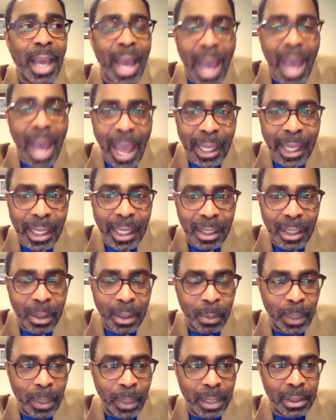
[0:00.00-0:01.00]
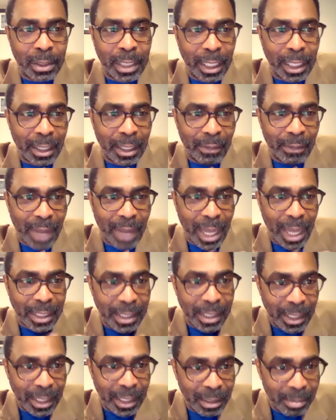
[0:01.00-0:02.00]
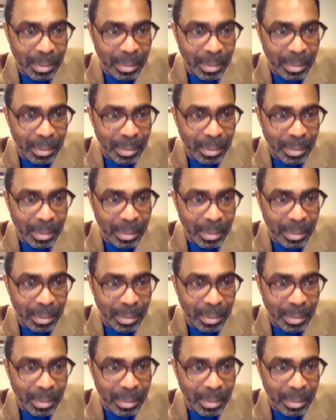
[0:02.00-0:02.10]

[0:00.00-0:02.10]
I cannot wait to take the vaccine.